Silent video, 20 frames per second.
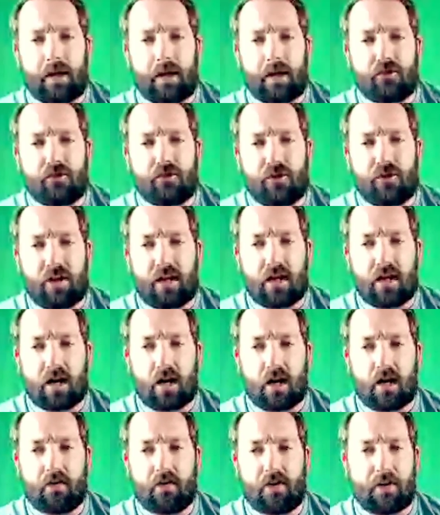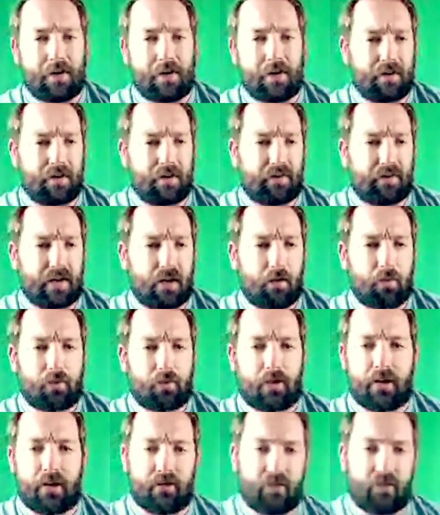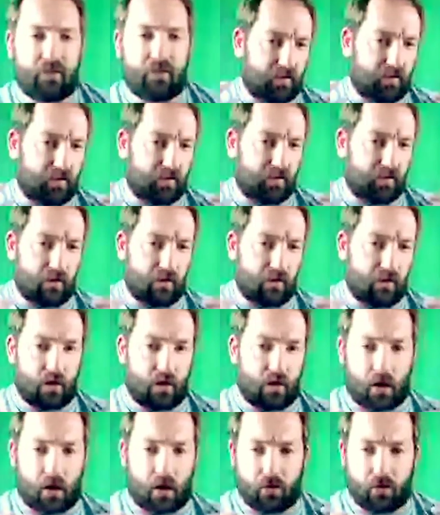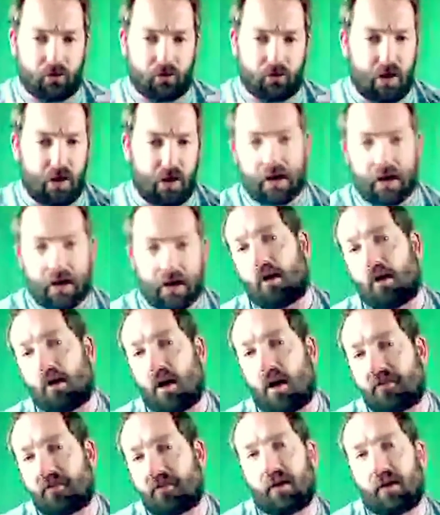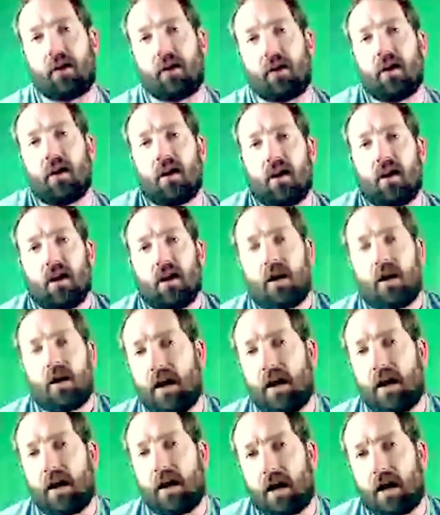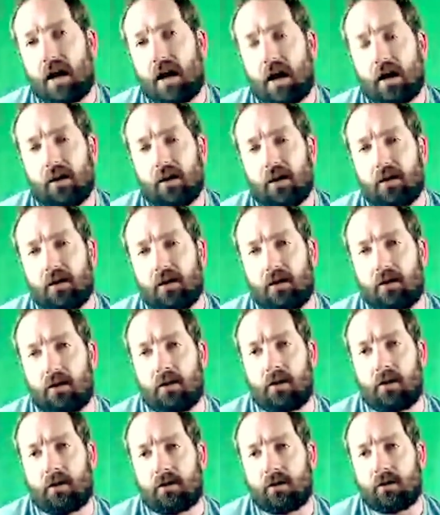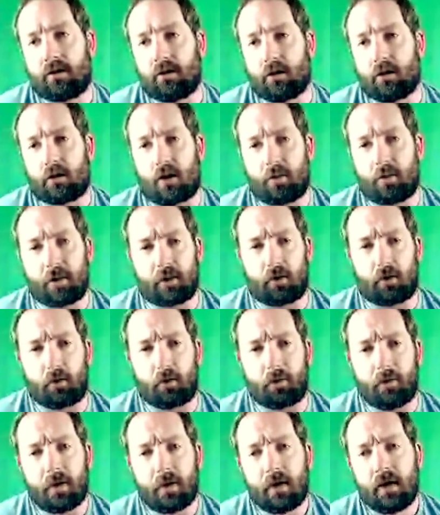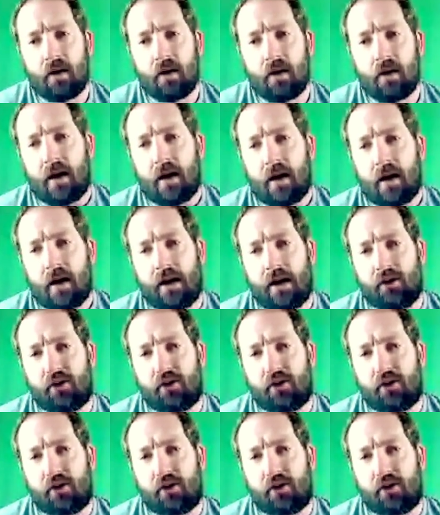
she, if anybody's never seen Helen Perez, she's just a jacked CrossFitter. And look her up in the group. And